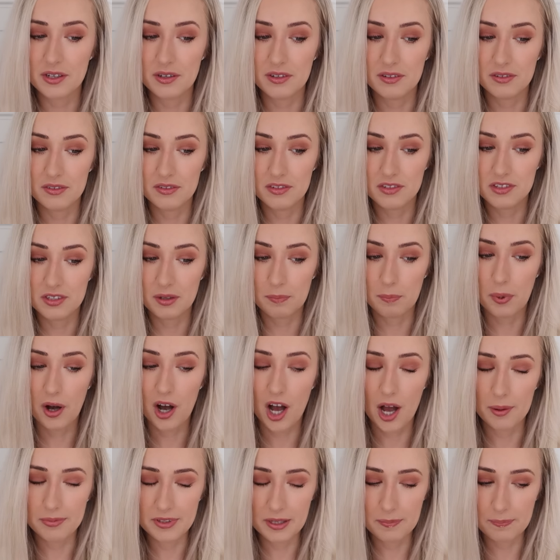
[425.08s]
to, to
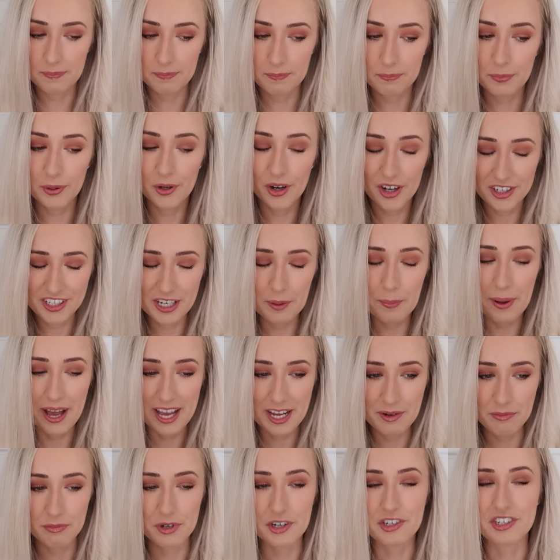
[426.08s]
put on your put on your
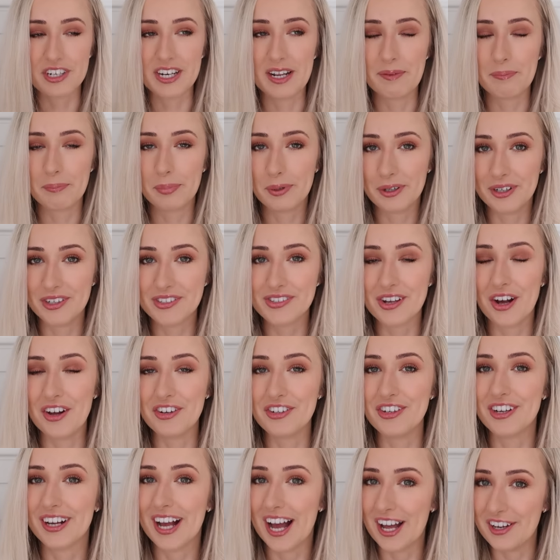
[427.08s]
paintbrush and then put
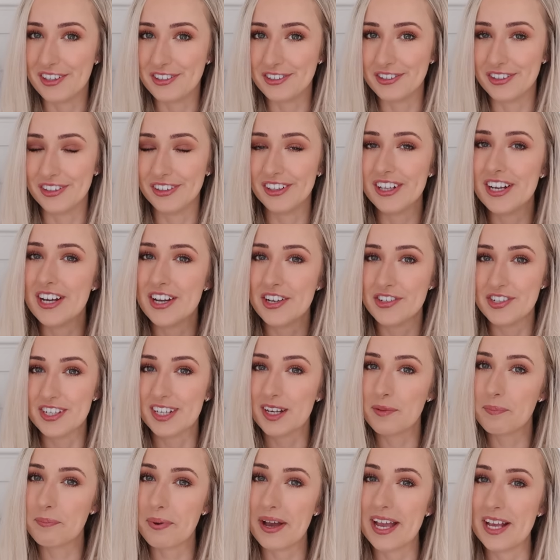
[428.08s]
on your candle so you
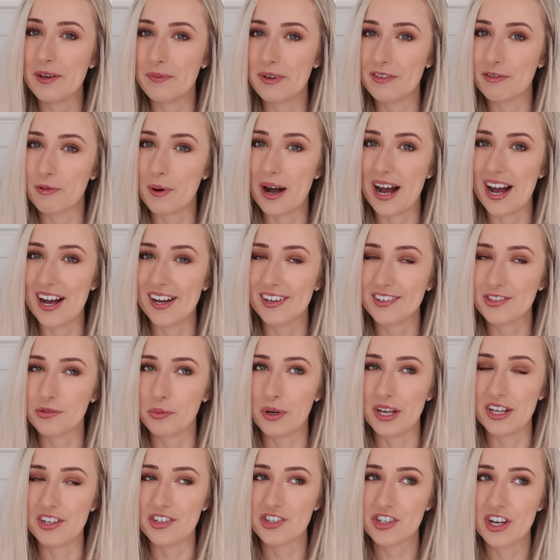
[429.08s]
can paint with wax
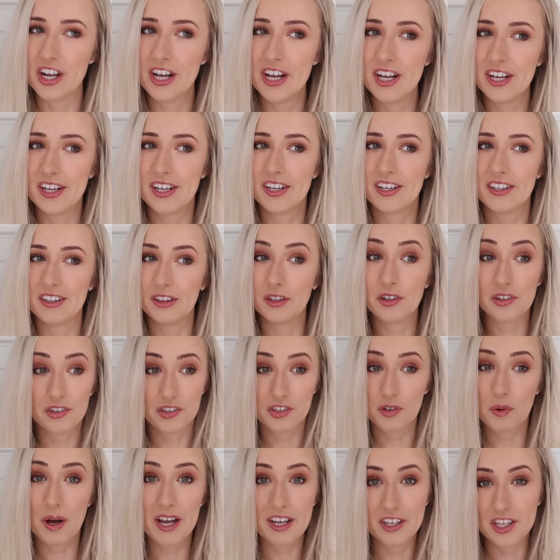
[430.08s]
which
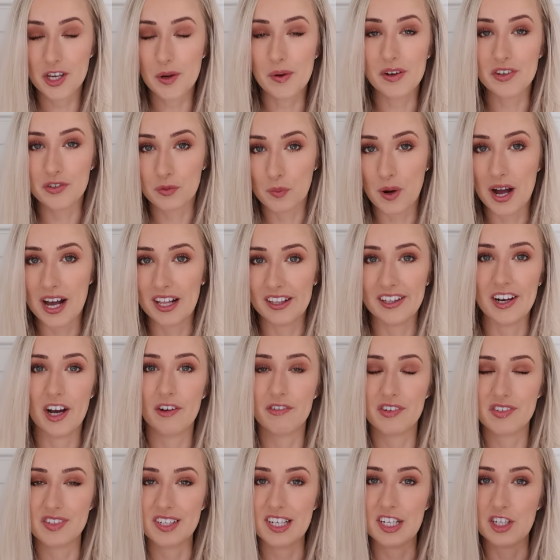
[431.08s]
Looks quite cute as well and
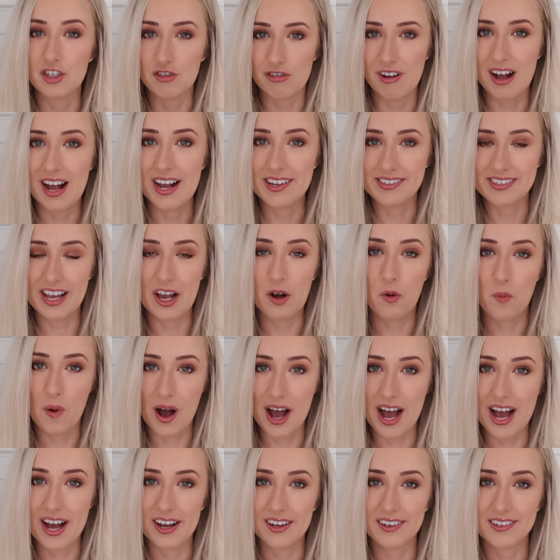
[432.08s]
obviously it dries like
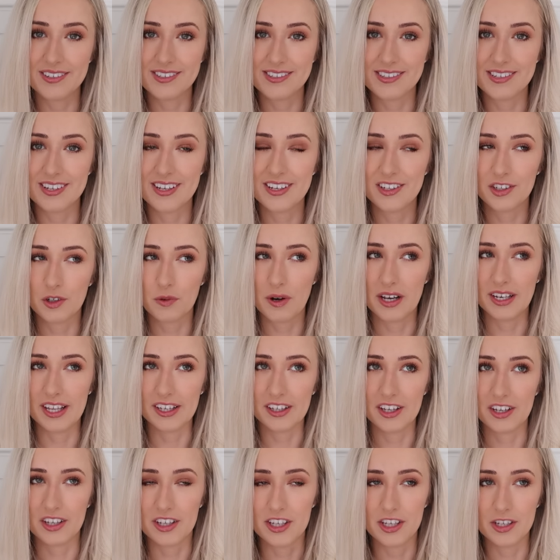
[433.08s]
wax quite
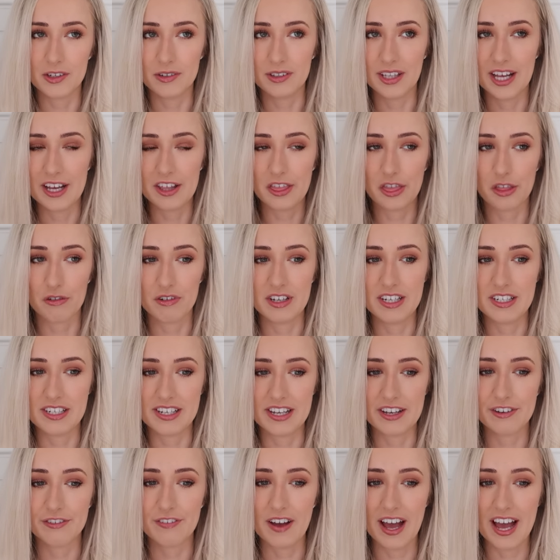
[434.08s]
like a cute like
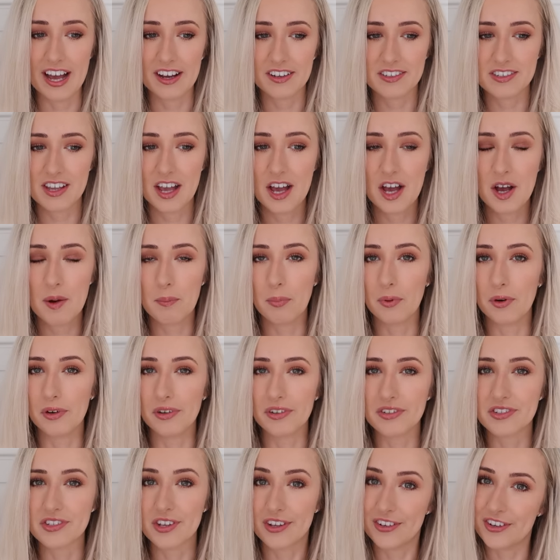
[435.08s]
3D effect
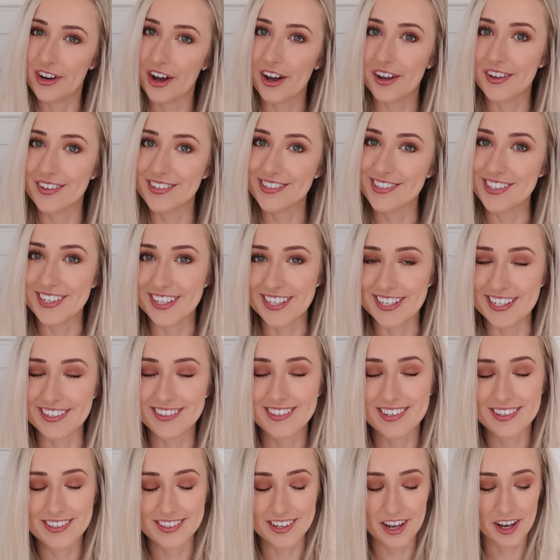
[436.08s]
but not as
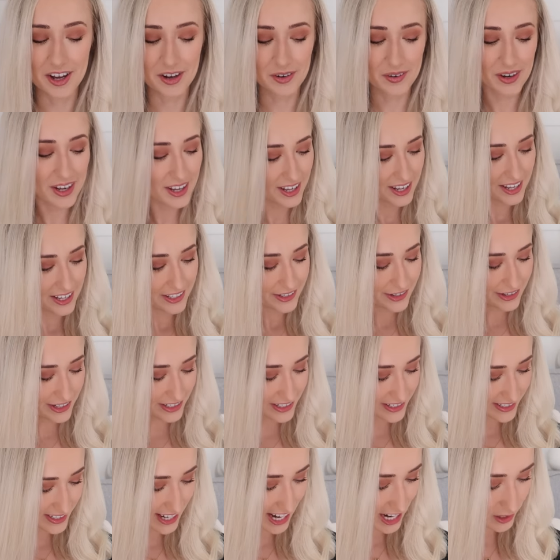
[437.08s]
neat so you
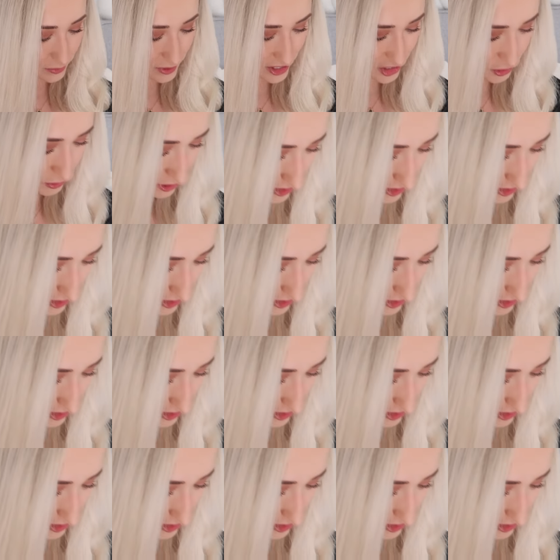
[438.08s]
can decide which